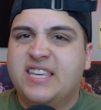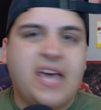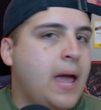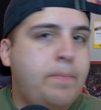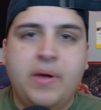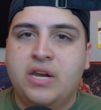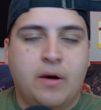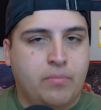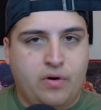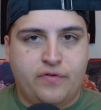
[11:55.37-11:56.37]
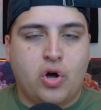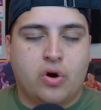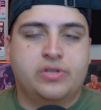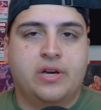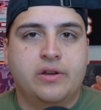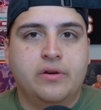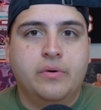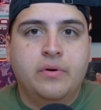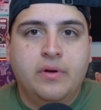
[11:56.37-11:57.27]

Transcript: gaping number of yards on you